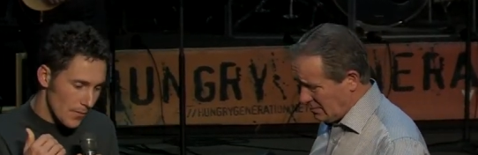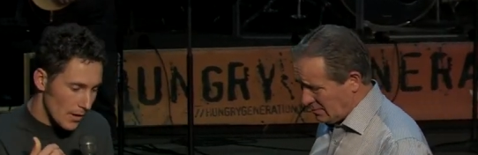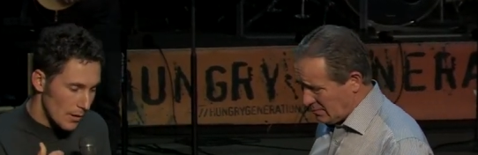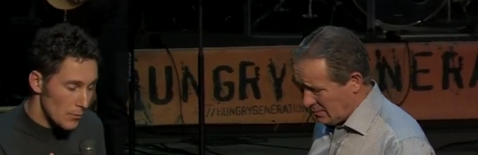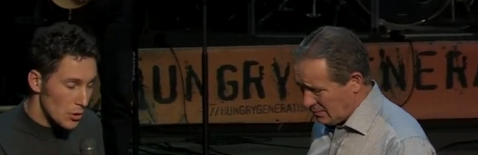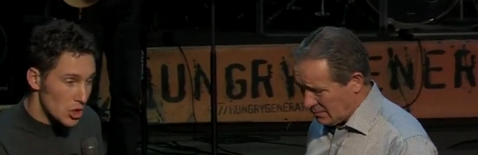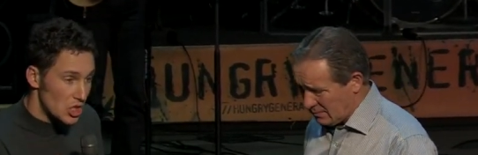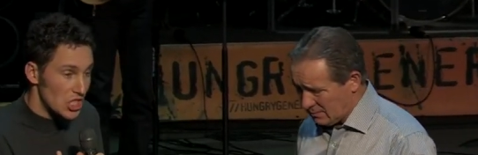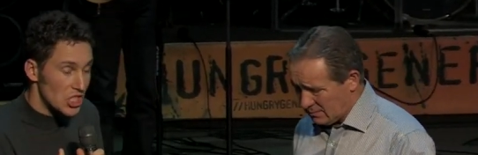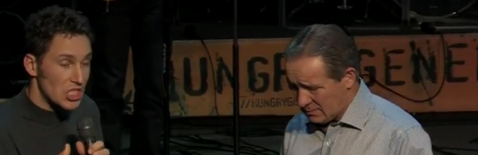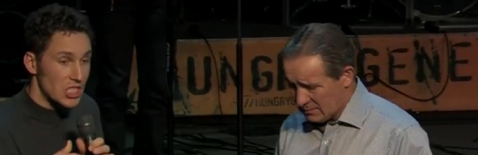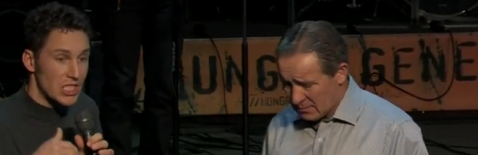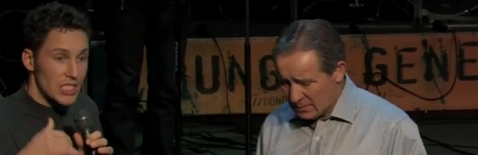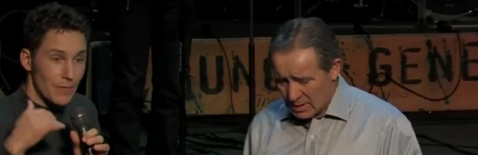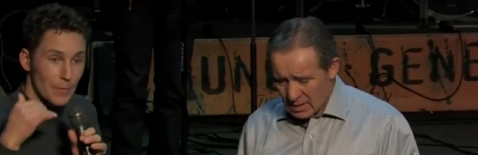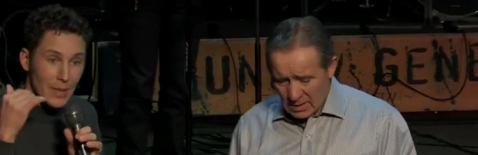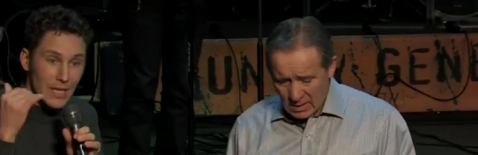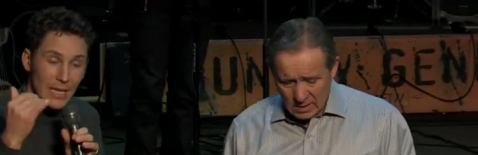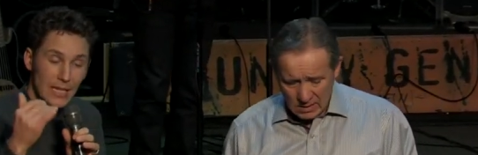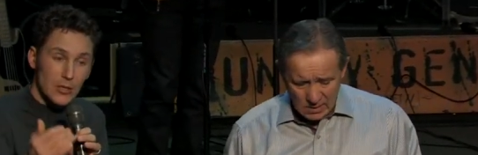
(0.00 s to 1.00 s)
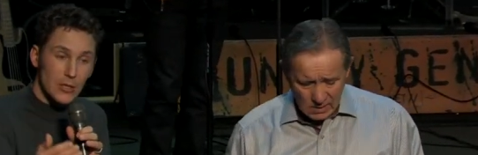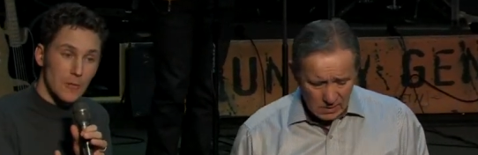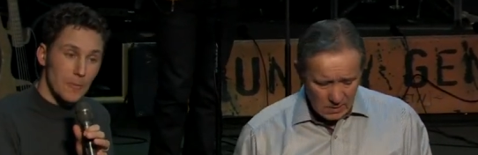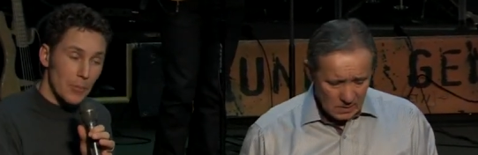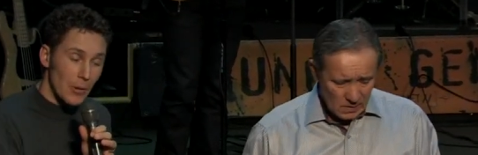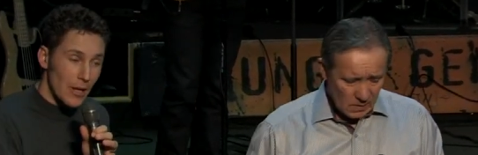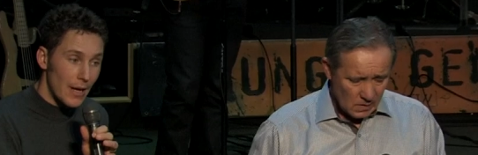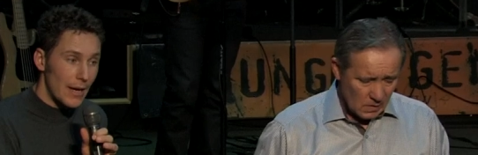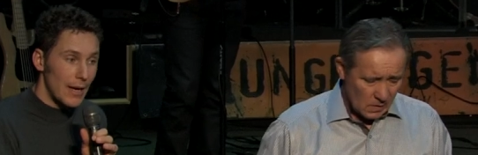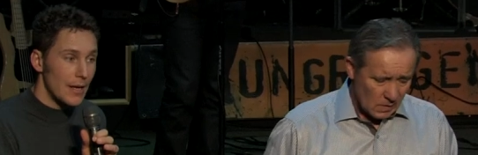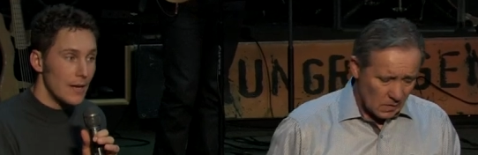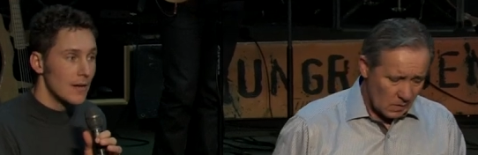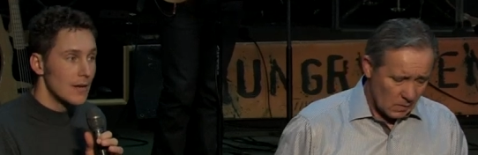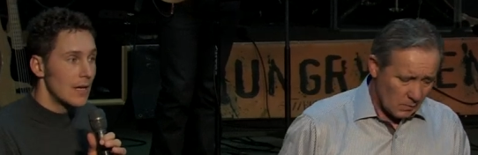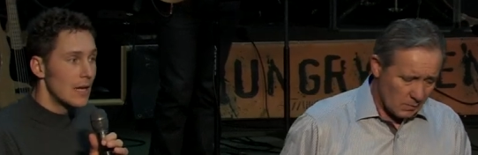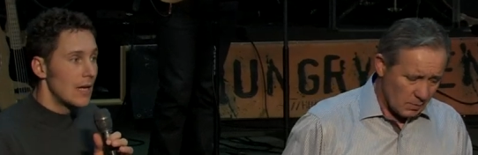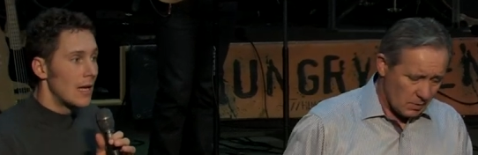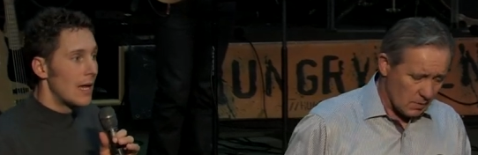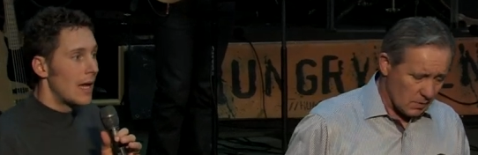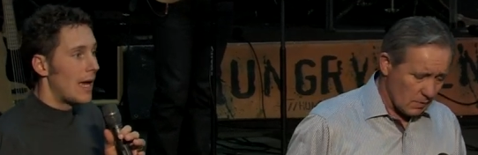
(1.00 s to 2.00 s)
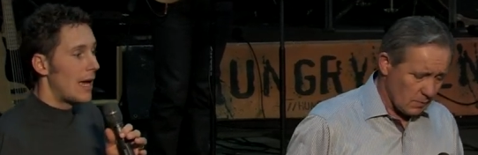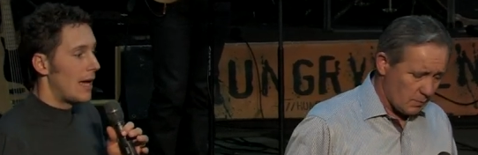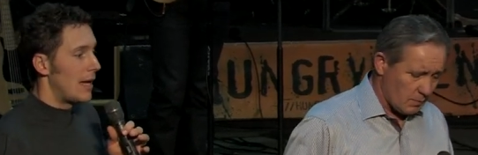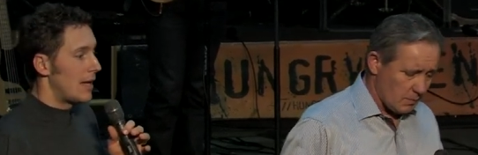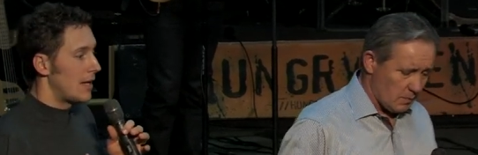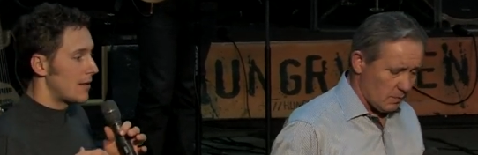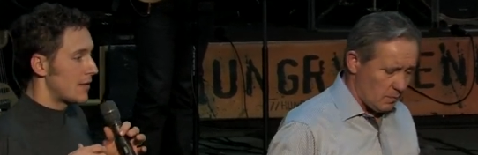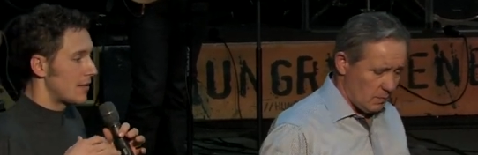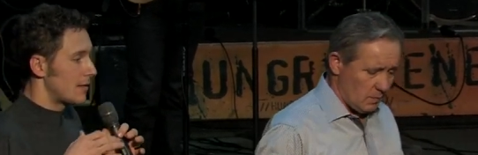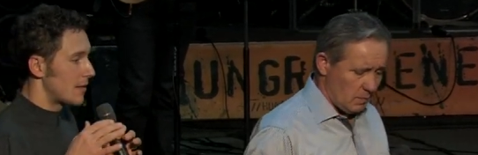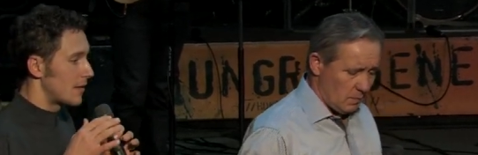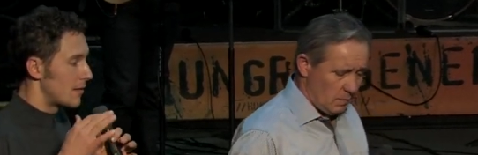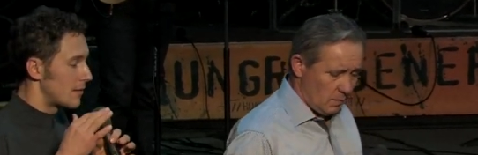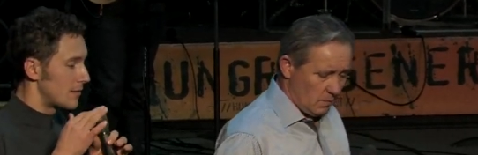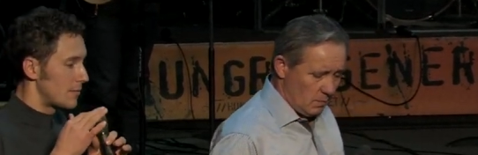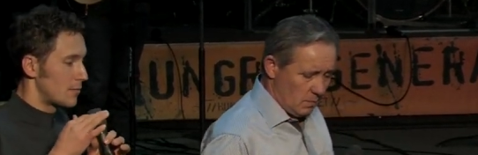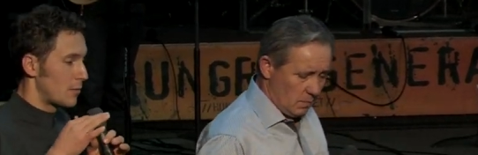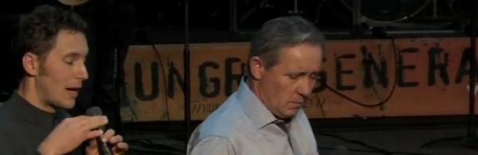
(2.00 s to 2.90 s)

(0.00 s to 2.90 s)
Speaker 1: musicians have begun to play, and uh,